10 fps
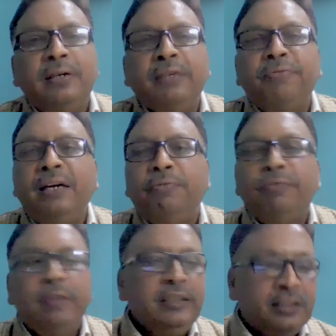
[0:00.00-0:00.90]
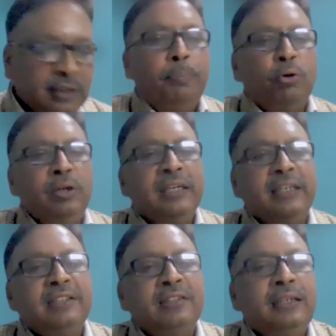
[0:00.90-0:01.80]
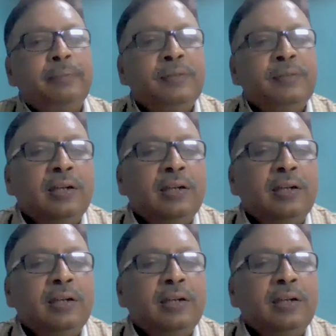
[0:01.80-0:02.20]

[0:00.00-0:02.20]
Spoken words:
different wings blowing against them,